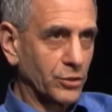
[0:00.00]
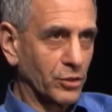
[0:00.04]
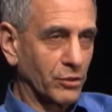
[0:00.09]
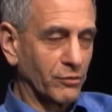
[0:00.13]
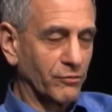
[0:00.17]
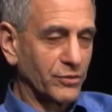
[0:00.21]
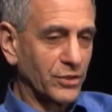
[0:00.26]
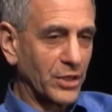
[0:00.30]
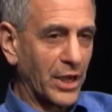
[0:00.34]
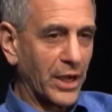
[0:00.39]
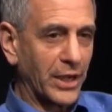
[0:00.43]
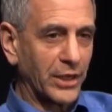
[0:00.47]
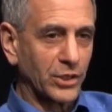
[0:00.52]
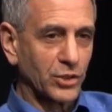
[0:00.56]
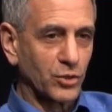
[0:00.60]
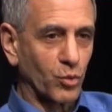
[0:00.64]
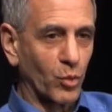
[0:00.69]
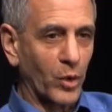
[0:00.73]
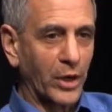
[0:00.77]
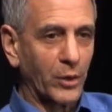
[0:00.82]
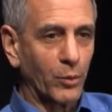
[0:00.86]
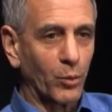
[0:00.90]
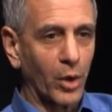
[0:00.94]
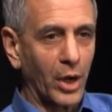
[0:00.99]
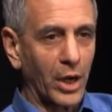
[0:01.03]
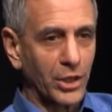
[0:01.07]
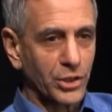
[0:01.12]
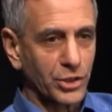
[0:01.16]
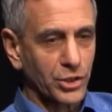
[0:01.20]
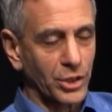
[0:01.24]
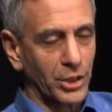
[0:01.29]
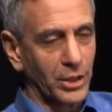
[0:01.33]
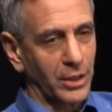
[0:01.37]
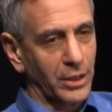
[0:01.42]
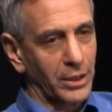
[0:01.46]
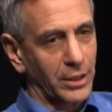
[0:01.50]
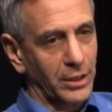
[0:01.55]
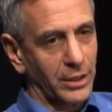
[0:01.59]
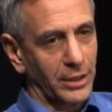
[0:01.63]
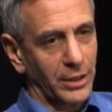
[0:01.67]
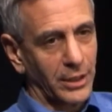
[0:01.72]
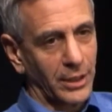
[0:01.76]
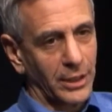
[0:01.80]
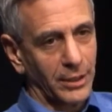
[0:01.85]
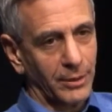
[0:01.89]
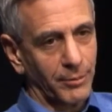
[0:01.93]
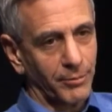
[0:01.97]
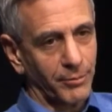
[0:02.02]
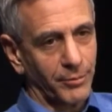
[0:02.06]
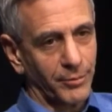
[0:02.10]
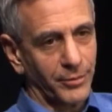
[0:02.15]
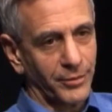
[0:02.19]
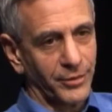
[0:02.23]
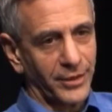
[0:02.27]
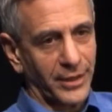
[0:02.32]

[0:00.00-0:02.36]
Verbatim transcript: sort of Zionist whitewash um,